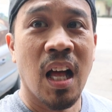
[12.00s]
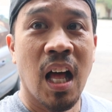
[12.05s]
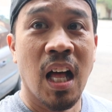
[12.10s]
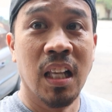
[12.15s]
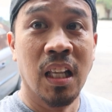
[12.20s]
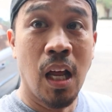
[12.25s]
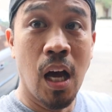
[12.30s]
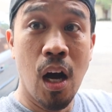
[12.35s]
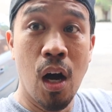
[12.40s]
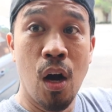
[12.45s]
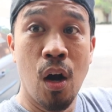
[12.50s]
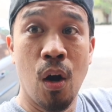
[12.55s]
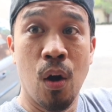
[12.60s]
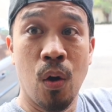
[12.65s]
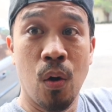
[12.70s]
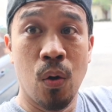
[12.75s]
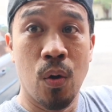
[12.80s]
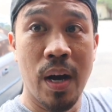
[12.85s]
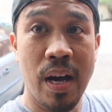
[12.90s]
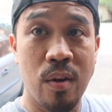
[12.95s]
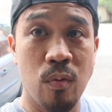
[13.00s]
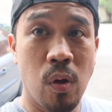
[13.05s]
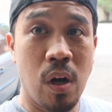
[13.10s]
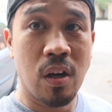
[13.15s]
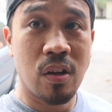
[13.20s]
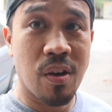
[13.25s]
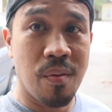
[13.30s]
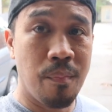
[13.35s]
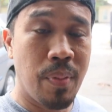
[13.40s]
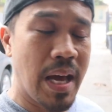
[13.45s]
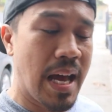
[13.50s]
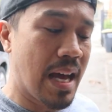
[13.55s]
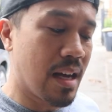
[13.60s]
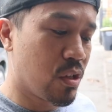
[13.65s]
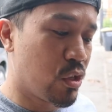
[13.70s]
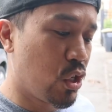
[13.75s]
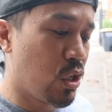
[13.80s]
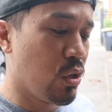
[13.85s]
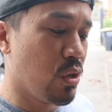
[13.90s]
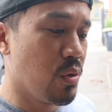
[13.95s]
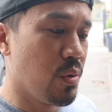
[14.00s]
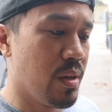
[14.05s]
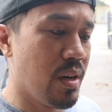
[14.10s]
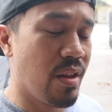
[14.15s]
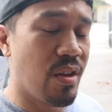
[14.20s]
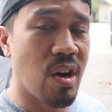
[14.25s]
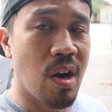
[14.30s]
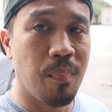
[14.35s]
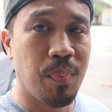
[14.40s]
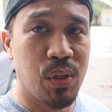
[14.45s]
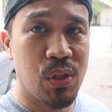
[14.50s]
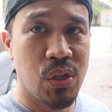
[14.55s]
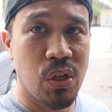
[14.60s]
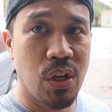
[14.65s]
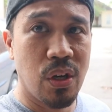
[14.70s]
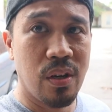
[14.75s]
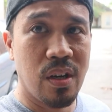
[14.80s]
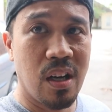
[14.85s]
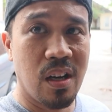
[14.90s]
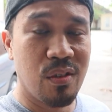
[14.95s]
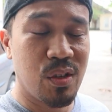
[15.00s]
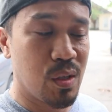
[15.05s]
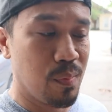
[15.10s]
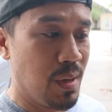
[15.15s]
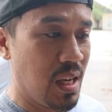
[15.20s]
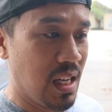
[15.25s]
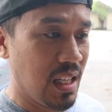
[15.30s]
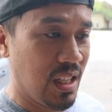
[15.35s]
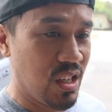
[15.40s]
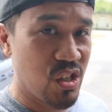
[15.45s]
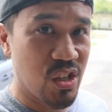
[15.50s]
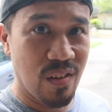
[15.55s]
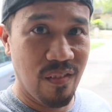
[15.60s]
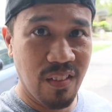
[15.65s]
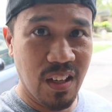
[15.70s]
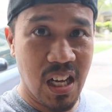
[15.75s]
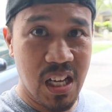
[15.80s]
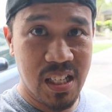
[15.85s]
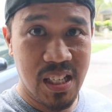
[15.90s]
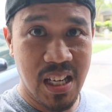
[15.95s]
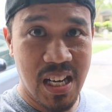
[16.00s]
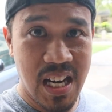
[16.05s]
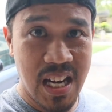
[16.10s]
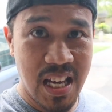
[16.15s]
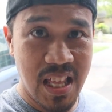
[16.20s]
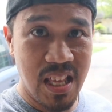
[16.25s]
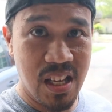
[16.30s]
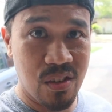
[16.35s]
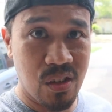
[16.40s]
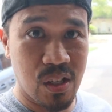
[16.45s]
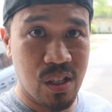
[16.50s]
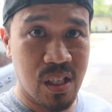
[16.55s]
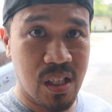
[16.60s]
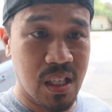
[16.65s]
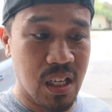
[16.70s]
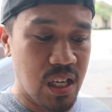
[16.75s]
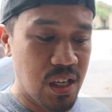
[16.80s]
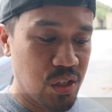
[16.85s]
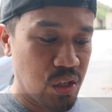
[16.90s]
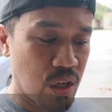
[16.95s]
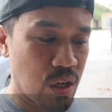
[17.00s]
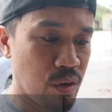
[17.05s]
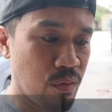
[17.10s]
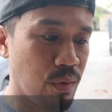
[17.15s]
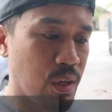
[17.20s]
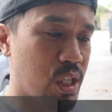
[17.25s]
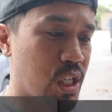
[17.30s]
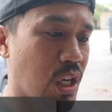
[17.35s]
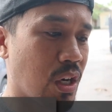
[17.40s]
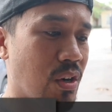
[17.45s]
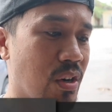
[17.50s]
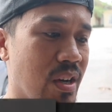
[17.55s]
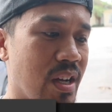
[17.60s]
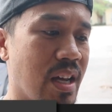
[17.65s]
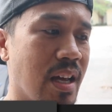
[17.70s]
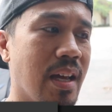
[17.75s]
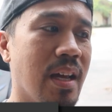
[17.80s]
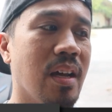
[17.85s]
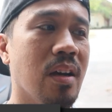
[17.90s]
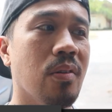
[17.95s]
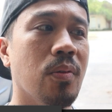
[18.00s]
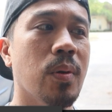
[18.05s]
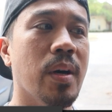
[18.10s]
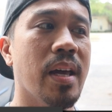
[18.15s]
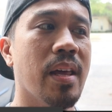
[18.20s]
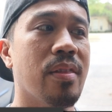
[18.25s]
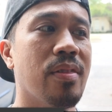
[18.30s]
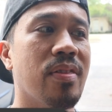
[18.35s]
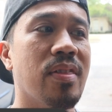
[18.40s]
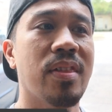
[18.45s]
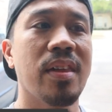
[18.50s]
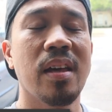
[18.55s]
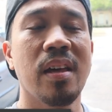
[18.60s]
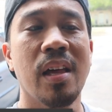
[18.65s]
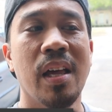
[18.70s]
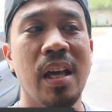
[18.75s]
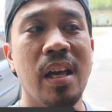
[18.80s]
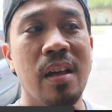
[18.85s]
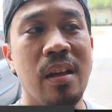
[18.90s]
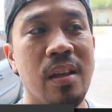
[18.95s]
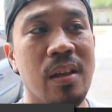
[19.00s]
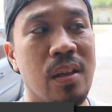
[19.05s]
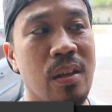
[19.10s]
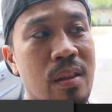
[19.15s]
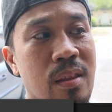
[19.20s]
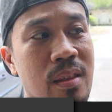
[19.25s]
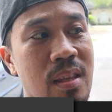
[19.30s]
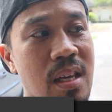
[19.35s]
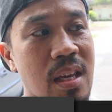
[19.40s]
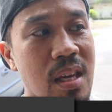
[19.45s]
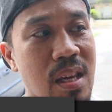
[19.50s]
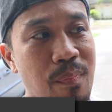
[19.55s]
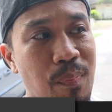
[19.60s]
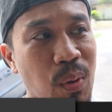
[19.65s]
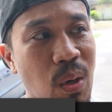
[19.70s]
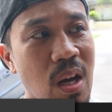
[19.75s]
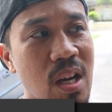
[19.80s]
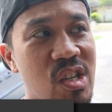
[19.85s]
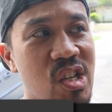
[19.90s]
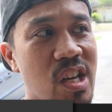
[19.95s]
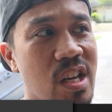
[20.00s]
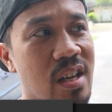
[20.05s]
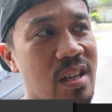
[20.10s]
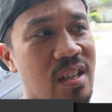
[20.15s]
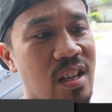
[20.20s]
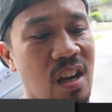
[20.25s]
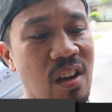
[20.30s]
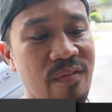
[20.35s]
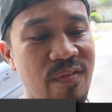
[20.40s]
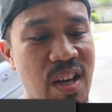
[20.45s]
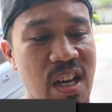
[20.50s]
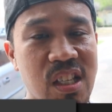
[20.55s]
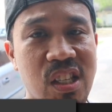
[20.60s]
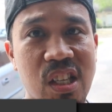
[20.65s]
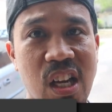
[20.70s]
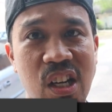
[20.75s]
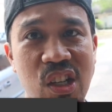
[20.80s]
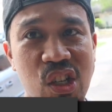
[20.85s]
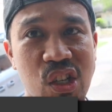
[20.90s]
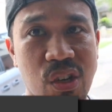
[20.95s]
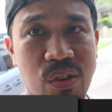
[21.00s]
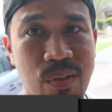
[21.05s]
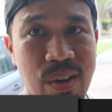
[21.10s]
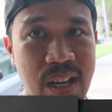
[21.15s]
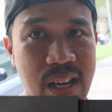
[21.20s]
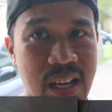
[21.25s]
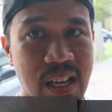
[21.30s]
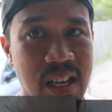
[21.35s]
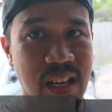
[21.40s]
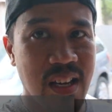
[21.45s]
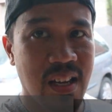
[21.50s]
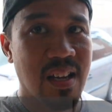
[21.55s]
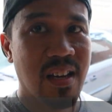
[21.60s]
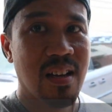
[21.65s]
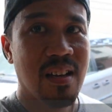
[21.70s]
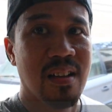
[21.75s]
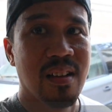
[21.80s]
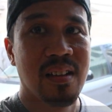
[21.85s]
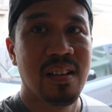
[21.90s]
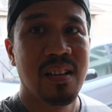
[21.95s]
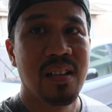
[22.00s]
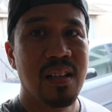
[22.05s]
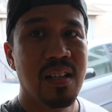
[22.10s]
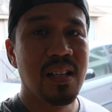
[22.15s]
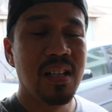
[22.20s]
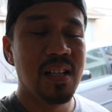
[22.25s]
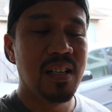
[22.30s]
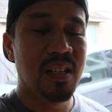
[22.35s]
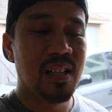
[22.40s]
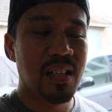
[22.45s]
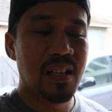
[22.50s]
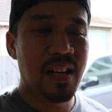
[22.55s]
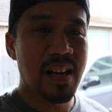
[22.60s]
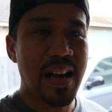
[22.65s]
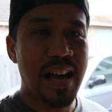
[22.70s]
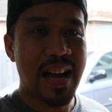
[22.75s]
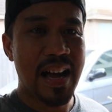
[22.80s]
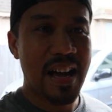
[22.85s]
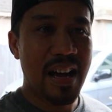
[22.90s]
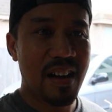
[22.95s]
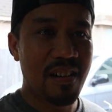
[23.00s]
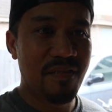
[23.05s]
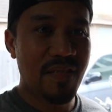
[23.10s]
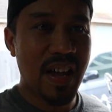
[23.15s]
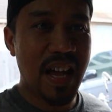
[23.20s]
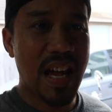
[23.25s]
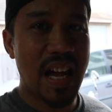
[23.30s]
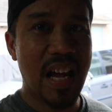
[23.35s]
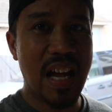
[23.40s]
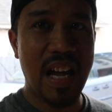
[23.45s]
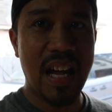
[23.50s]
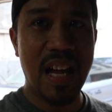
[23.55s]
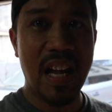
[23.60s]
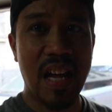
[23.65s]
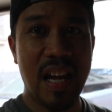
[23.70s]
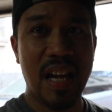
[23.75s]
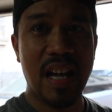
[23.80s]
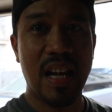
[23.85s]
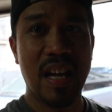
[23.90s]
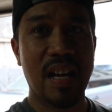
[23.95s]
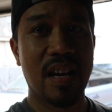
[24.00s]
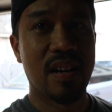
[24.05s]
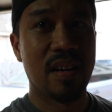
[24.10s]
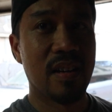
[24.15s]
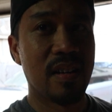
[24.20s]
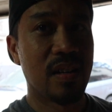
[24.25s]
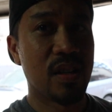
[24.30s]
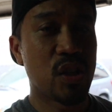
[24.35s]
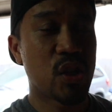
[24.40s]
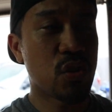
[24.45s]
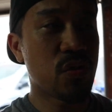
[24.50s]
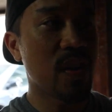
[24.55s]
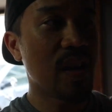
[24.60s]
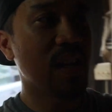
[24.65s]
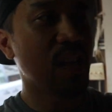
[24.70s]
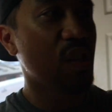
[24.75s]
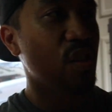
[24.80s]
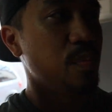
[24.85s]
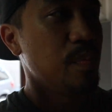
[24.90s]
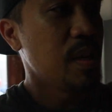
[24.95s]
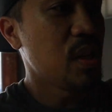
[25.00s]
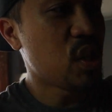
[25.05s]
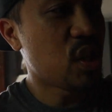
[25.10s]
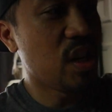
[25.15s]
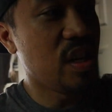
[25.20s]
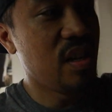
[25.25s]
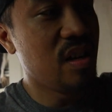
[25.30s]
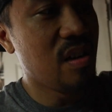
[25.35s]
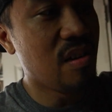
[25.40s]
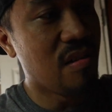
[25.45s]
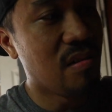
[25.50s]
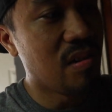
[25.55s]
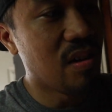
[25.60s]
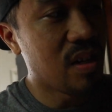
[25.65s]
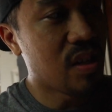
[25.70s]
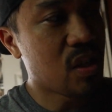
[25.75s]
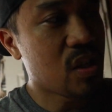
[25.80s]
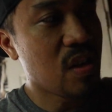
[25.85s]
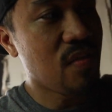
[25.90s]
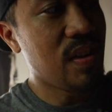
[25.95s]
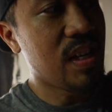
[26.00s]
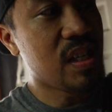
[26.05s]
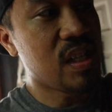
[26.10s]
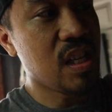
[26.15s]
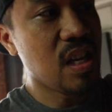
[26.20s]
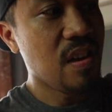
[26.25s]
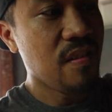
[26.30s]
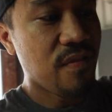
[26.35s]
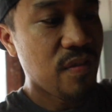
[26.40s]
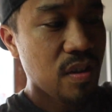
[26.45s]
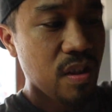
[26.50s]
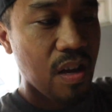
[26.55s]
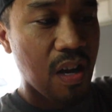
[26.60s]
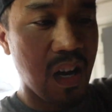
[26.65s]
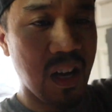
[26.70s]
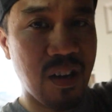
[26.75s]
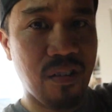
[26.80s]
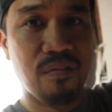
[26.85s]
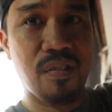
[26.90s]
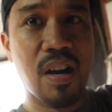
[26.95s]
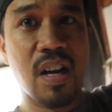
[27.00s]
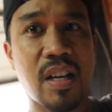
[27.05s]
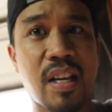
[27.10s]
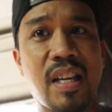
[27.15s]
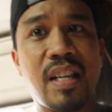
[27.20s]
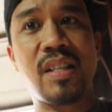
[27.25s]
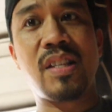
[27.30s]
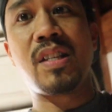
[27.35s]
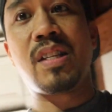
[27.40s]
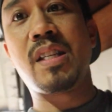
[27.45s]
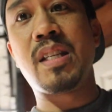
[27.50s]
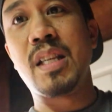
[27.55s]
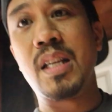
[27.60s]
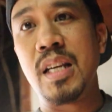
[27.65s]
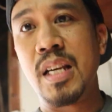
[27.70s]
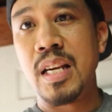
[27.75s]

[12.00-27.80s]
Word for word: Hello and welcome back to another episode of Small Engine Velocity. This is Caesar returning with the project of the century. Uh, I have a transmission or a CVT for the Honda Ruckus